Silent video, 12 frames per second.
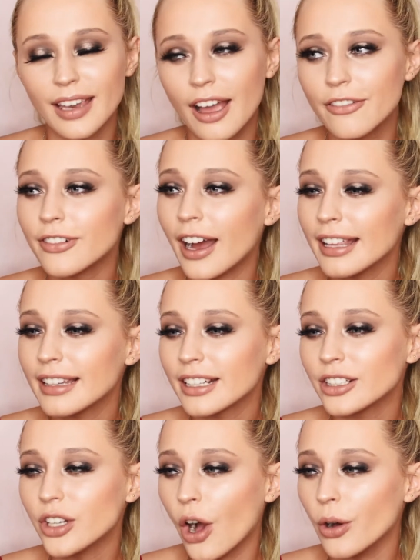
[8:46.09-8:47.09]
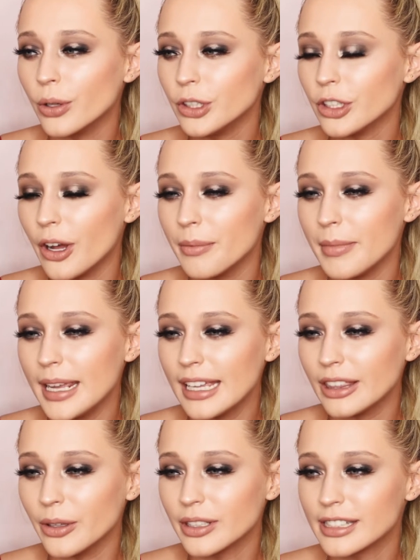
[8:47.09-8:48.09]
I find that gold on
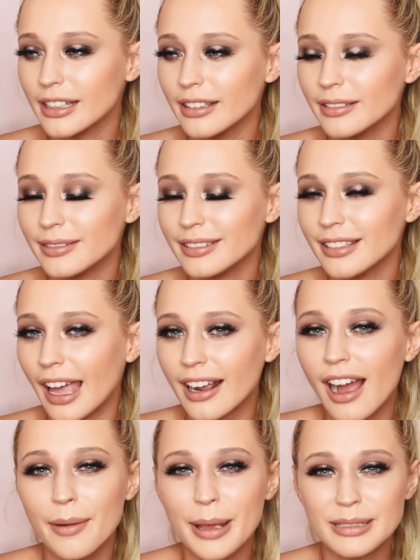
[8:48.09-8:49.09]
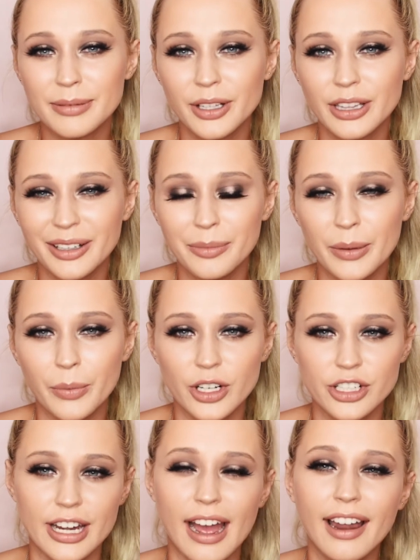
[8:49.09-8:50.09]
me looks like kind of makes me look a little bit
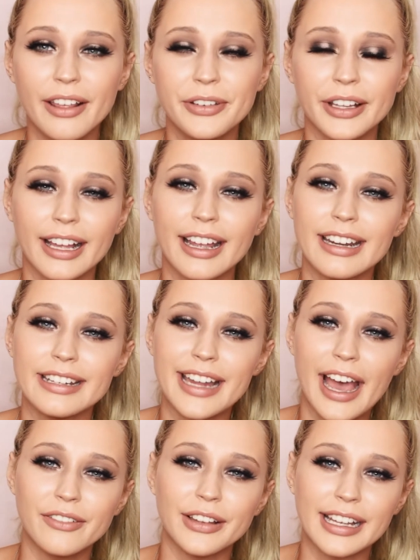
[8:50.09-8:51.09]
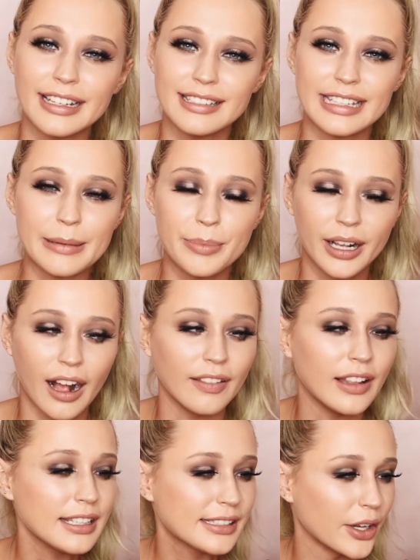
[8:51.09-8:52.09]
washed out. I feel like I need to have like a deeper
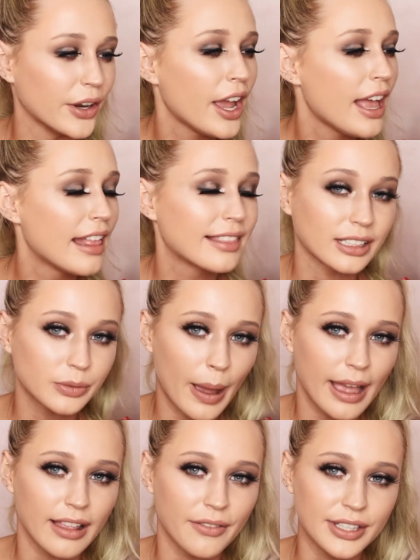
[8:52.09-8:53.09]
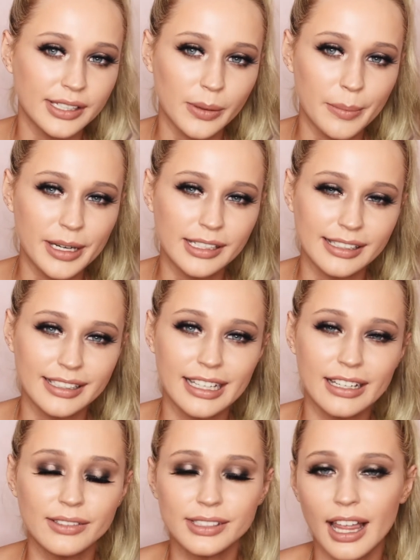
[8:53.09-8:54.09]
color, so that's why I love this one, because it
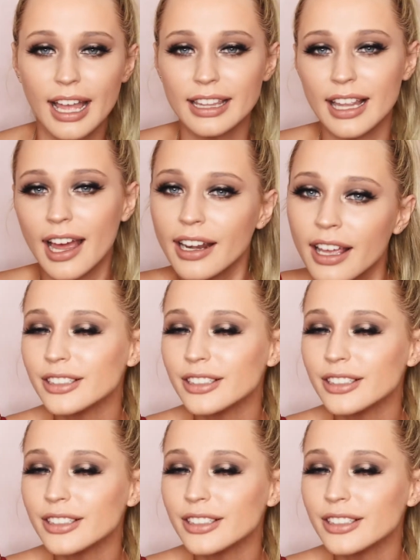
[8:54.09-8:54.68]
gives like that,